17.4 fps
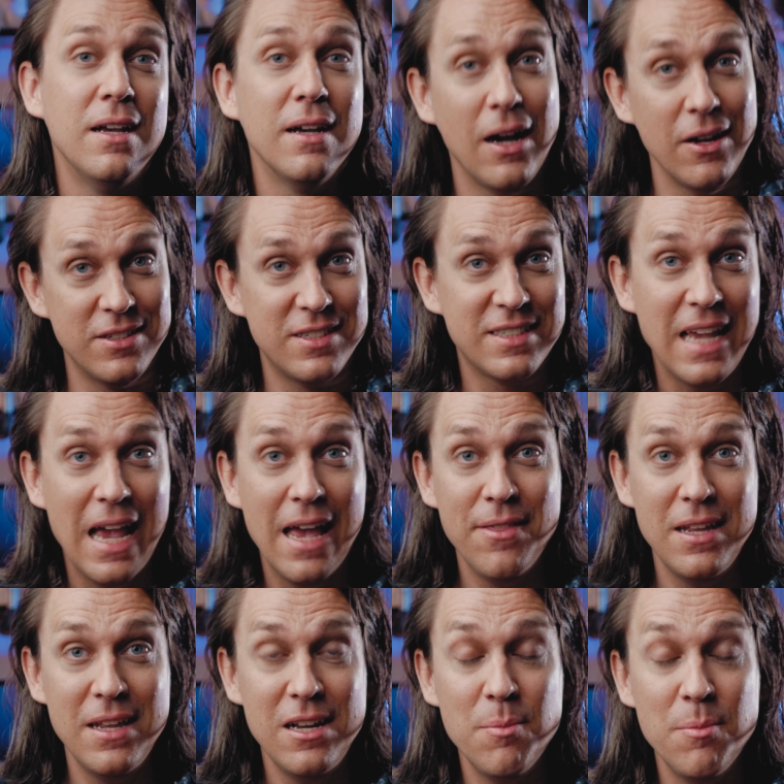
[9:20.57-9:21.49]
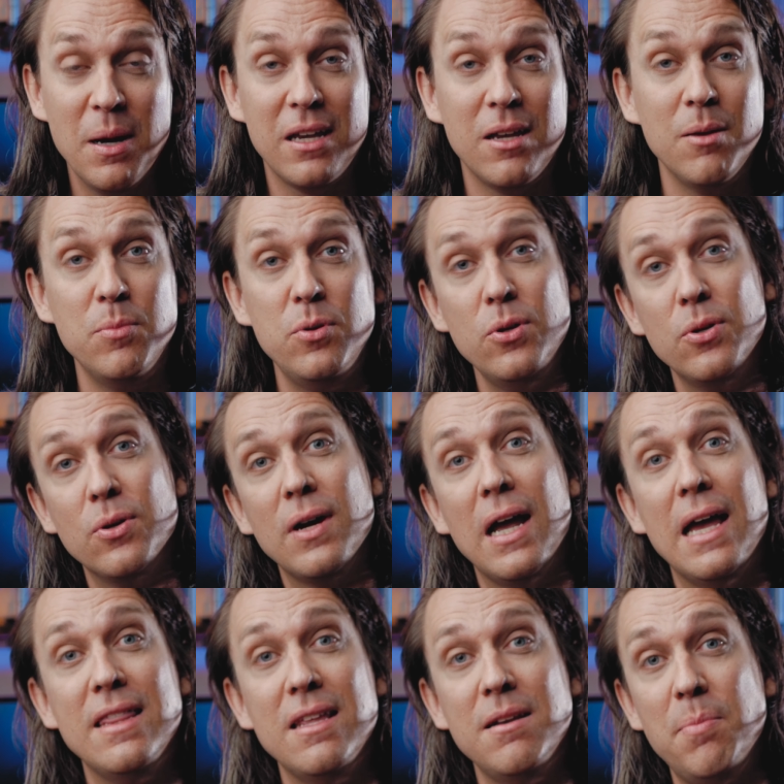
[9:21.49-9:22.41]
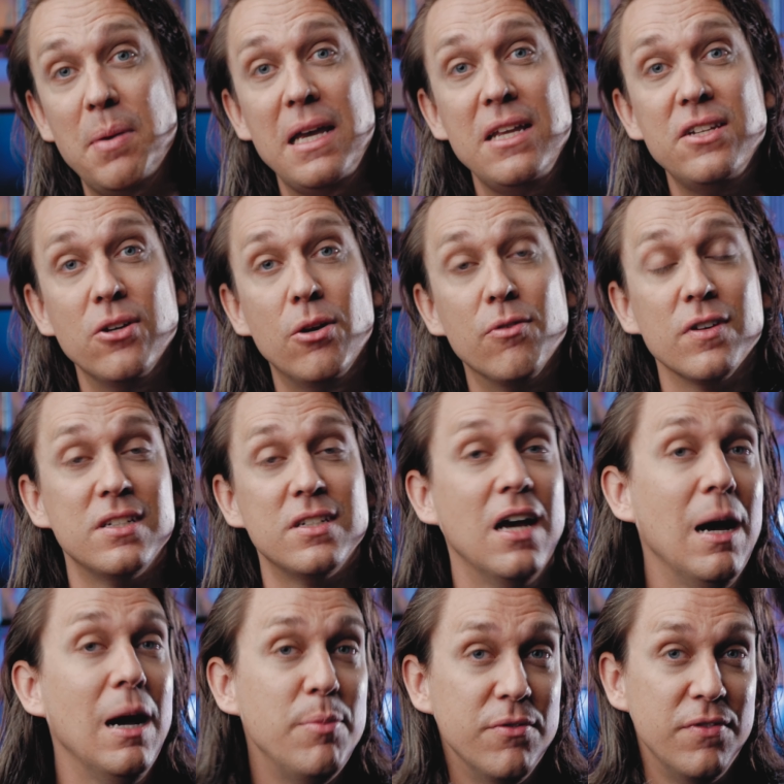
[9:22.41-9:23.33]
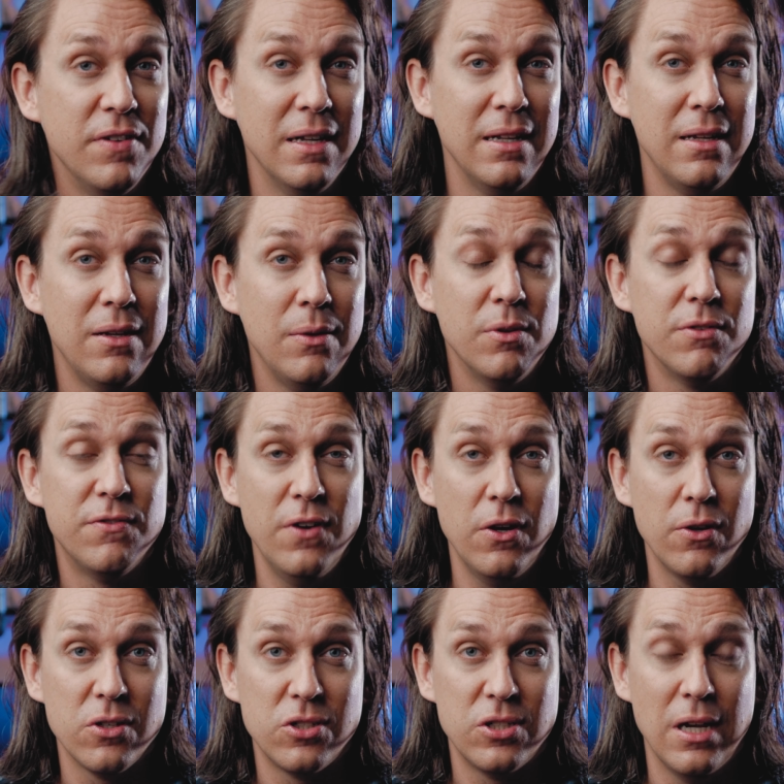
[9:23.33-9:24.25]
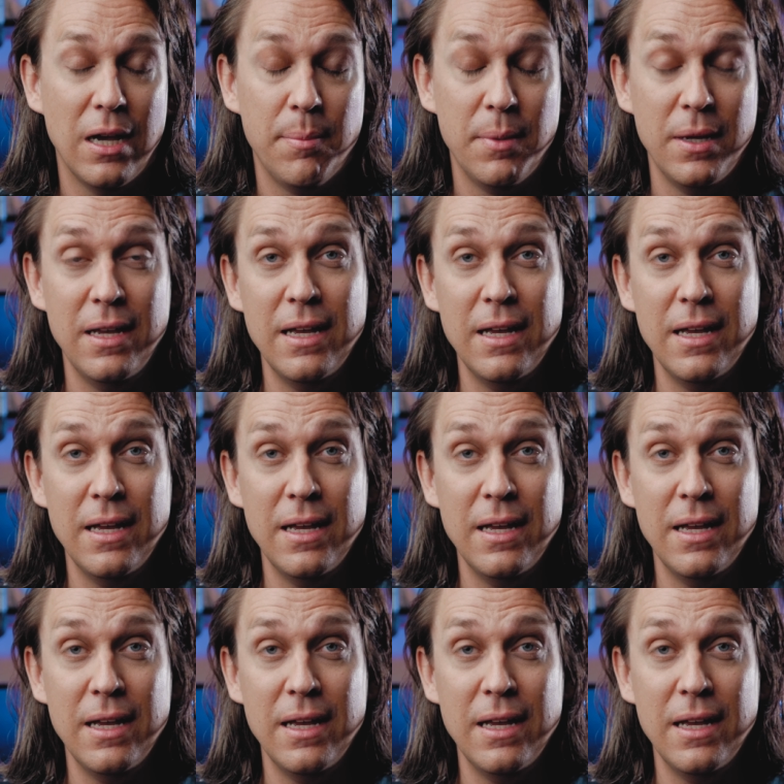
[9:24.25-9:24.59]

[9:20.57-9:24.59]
I'd scan that into my computer and then paint over top of it with Photoshop.